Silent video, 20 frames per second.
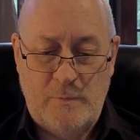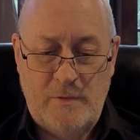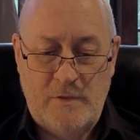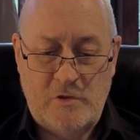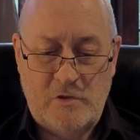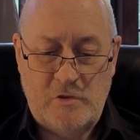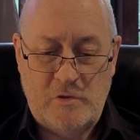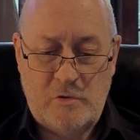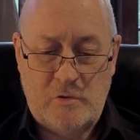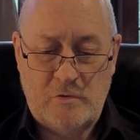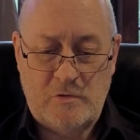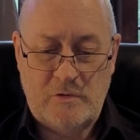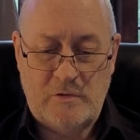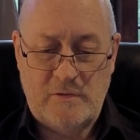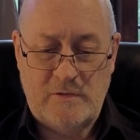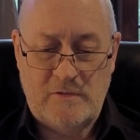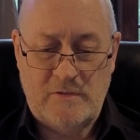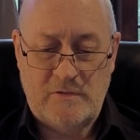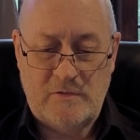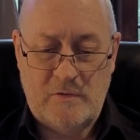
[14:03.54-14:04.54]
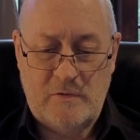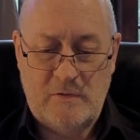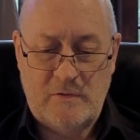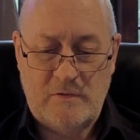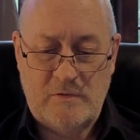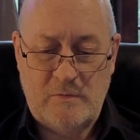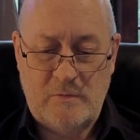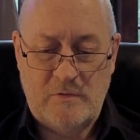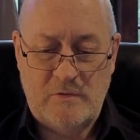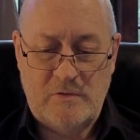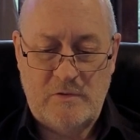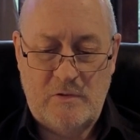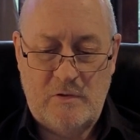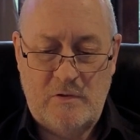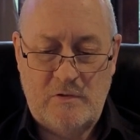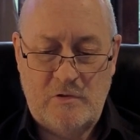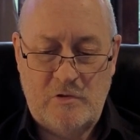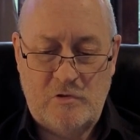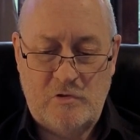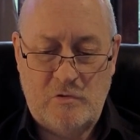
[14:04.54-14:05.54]
a bit shocked at this sight, so I
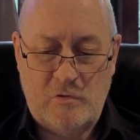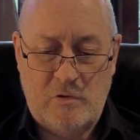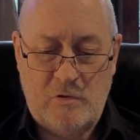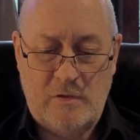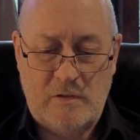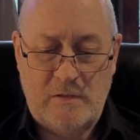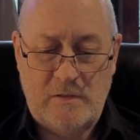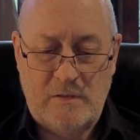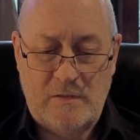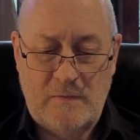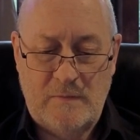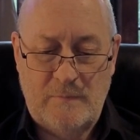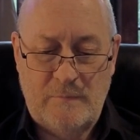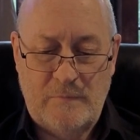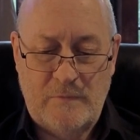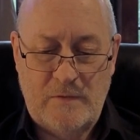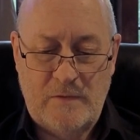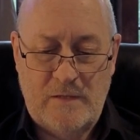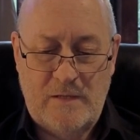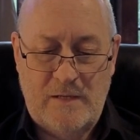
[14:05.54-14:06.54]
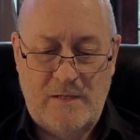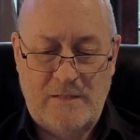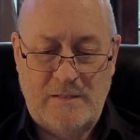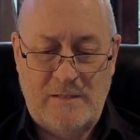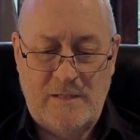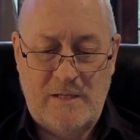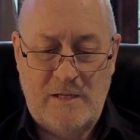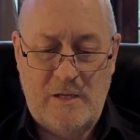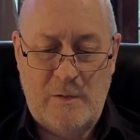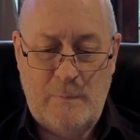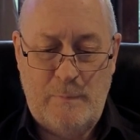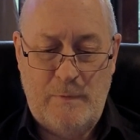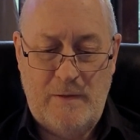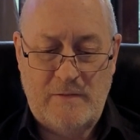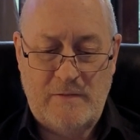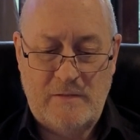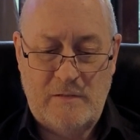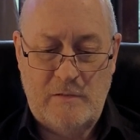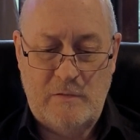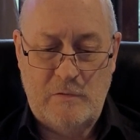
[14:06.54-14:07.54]
started to try and get a
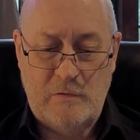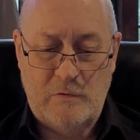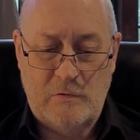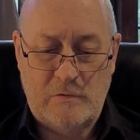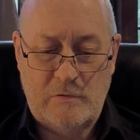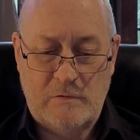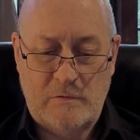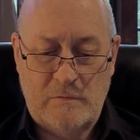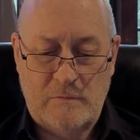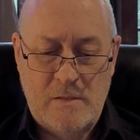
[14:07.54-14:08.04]
better look.